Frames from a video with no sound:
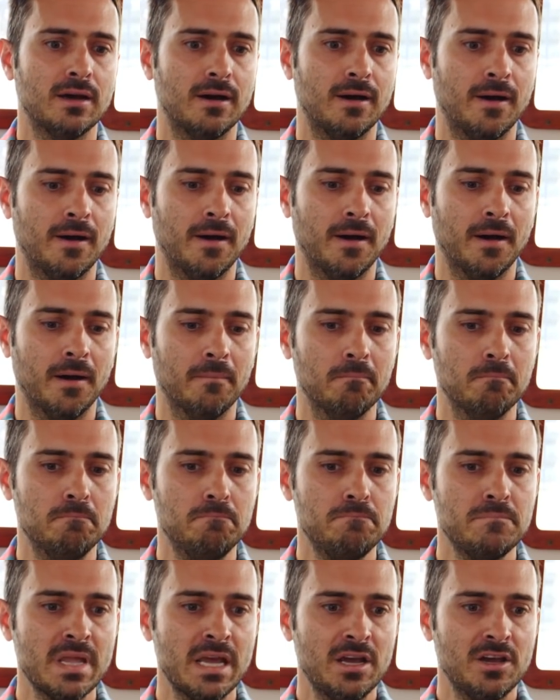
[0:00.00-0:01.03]

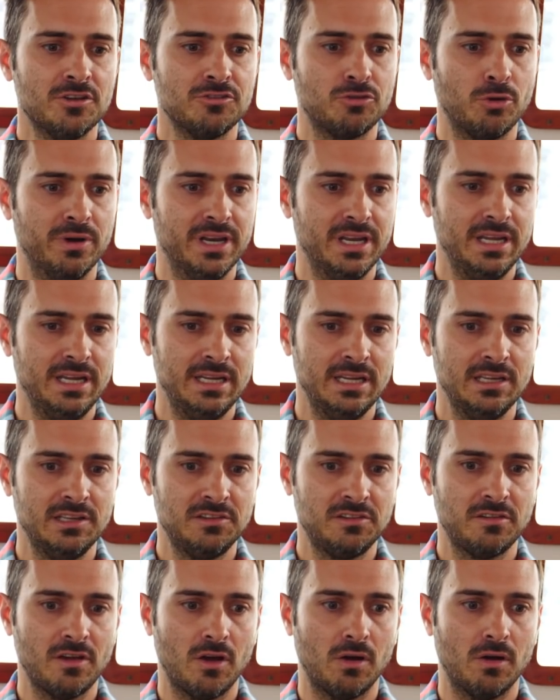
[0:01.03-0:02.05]
So it
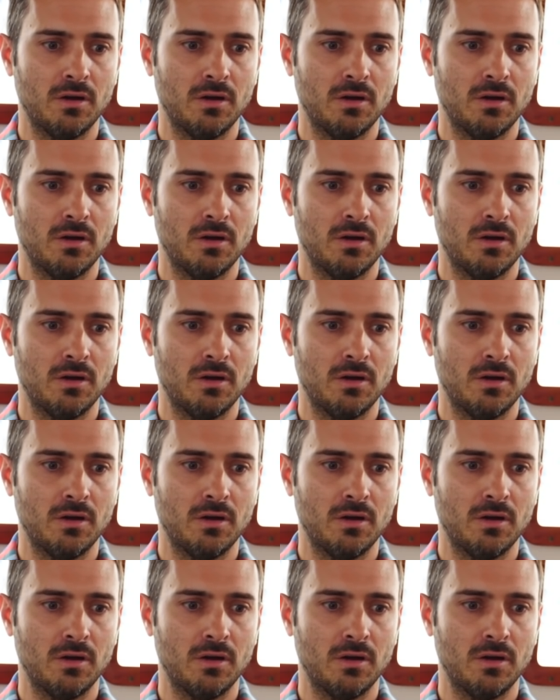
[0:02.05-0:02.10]
is,